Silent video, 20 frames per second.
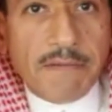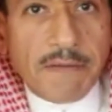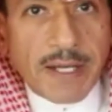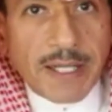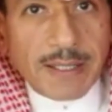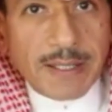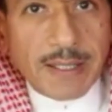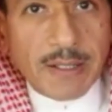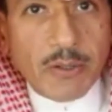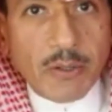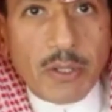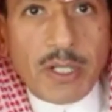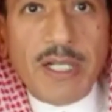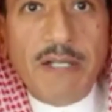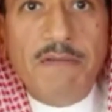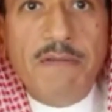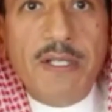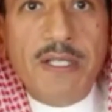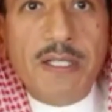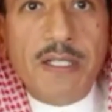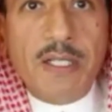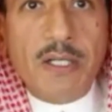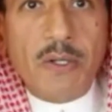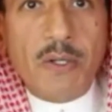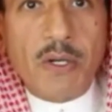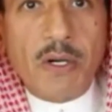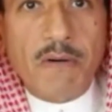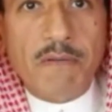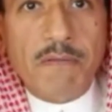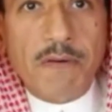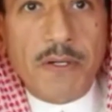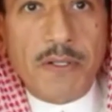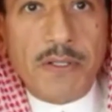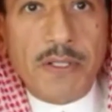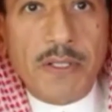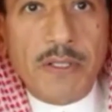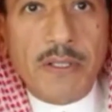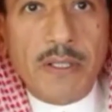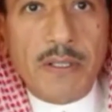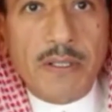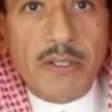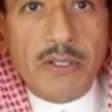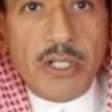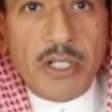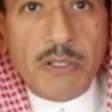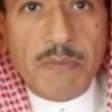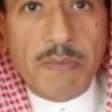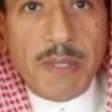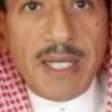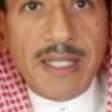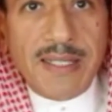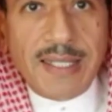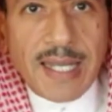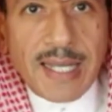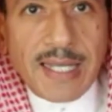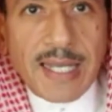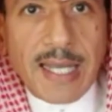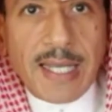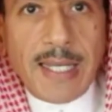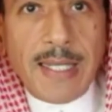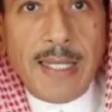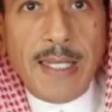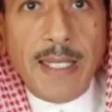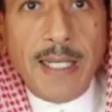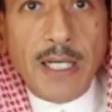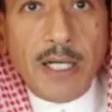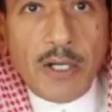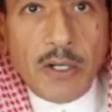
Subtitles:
infected or even seroconverted, just by taking